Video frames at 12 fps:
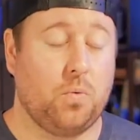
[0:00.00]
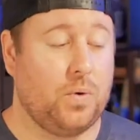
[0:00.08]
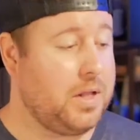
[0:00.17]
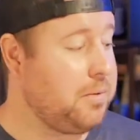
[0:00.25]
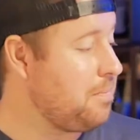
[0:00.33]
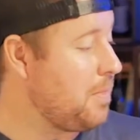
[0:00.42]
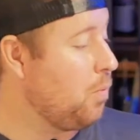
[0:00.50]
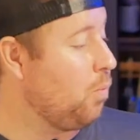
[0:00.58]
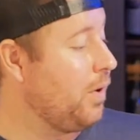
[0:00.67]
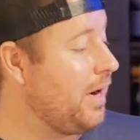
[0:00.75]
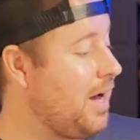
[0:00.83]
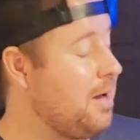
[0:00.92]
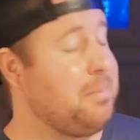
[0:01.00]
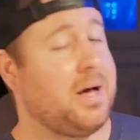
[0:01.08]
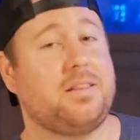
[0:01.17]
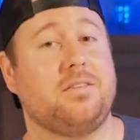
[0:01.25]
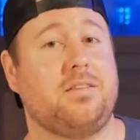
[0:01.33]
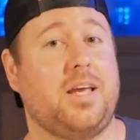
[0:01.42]
Well, when I
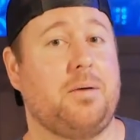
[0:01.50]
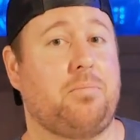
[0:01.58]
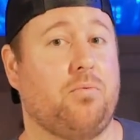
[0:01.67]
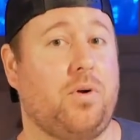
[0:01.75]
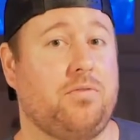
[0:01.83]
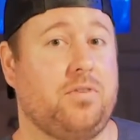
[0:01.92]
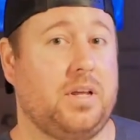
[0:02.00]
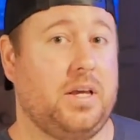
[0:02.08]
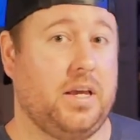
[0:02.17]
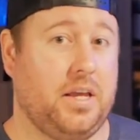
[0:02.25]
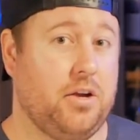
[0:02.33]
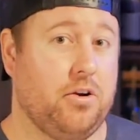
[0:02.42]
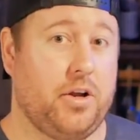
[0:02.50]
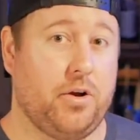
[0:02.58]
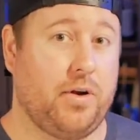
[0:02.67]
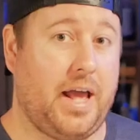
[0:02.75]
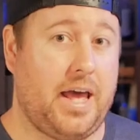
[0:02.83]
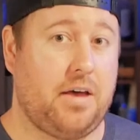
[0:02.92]
bought this amp roughly a
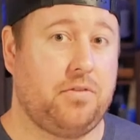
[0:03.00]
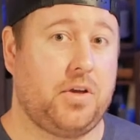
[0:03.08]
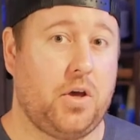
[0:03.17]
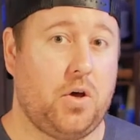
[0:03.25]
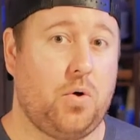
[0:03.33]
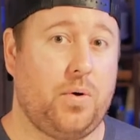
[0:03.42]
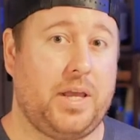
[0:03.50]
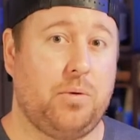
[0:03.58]
year and a half ago,